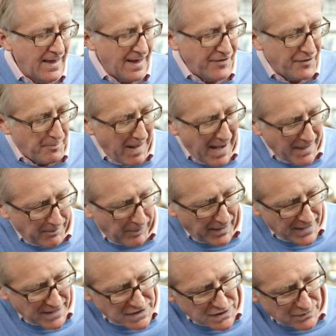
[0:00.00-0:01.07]
The back
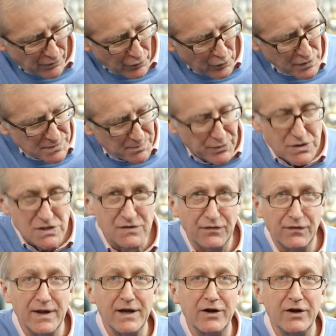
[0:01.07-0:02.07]
plates were always beautifully